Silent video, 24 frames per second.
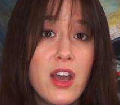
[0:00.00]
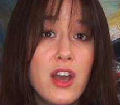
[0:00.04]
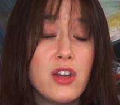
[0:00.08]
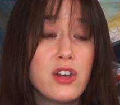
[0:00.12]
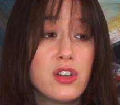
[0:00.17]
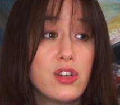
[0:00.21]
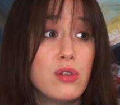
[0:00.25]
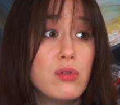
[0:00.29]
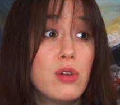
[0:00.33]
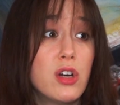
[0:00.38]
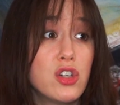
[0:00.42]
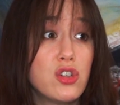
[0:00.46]

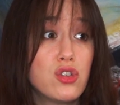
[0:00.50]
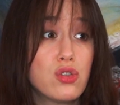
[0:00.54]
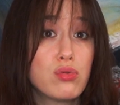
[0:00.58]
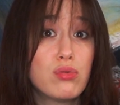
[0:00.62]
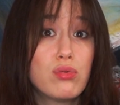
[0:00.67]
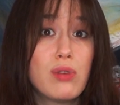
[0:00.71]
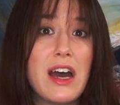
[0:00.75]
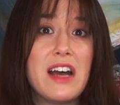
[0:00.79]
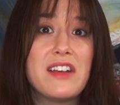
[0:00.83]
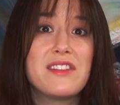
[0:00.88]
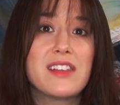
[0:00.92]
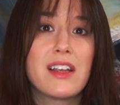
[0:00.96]
to
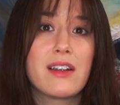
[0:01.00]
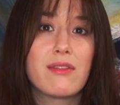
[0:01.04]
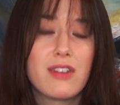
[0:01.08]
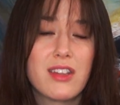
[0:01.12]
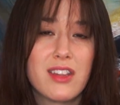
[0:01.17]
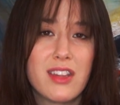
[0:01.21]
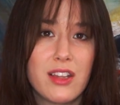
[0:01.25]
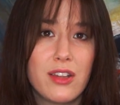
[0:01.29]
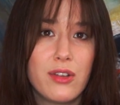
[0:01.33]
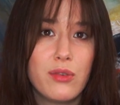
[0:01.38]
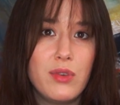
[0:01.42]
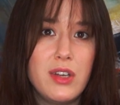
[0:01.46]
address
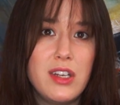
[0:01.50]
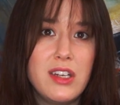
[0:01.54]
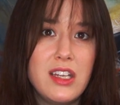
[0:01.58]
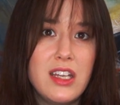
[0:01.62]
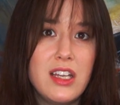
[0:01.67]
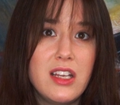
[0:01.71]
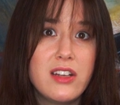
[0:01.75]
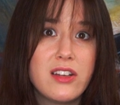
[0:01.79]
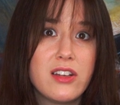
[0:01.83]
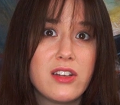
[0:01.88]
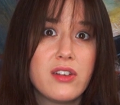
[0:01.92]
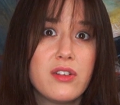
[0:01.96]
everything that we
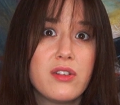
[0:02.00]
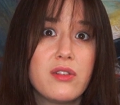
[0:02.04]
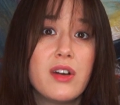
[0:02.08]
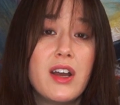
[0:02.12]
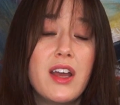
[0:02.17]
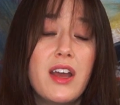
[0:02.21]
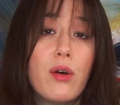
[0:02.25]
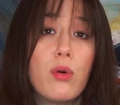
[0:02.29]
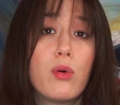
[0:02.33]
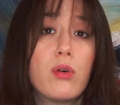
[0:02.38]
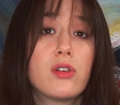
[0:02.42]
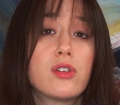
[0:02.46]
need to,
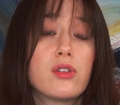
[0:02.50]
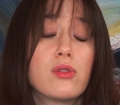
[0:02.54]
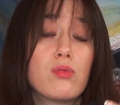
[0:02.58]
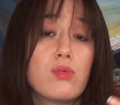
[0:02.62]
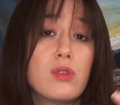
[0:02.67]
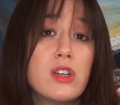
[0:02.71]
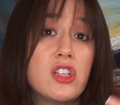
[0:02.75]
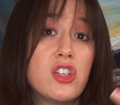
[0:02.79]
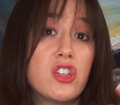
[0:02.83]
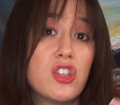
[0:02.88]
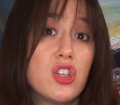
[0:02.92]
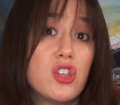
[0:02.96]
or to
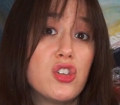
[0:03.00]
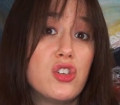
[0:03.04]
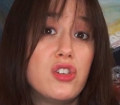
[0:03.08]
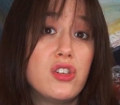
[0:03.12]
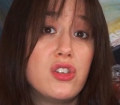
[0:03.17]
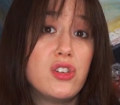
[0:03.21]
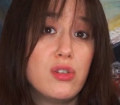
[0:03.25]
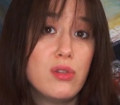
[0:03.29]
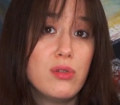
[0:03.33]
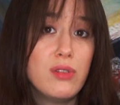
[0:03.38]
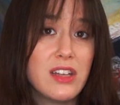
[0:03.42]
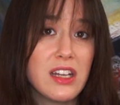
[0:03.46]
reach the
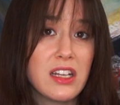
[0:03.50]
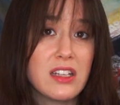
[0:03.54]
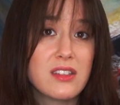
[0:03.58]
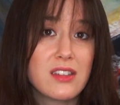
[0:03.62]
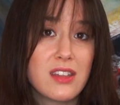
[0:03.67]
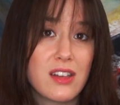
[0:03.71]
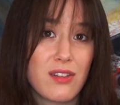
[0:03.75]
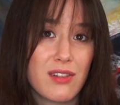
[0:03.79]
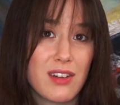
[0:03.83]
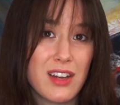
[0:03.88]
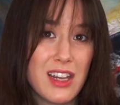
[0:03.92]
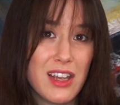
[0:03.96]
due dates that
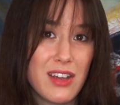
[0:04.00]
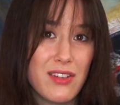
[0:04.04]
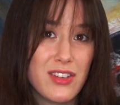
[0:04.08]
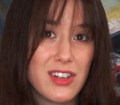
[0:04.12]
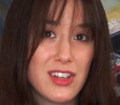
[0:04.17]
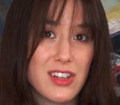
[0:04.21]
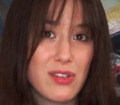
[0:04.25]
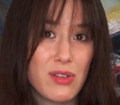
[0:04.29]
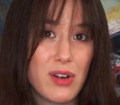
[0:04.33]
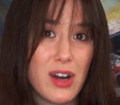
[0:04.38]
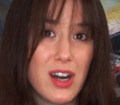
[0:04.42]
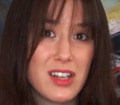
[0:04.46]
are given
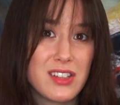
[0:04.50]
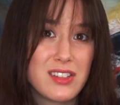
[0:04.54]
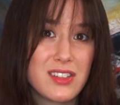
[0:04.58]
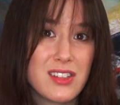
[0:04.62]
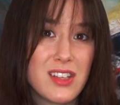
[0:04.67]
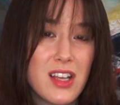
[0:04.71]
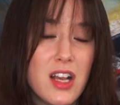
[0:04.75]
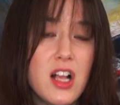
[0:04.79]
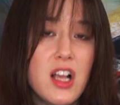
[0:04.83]
to us.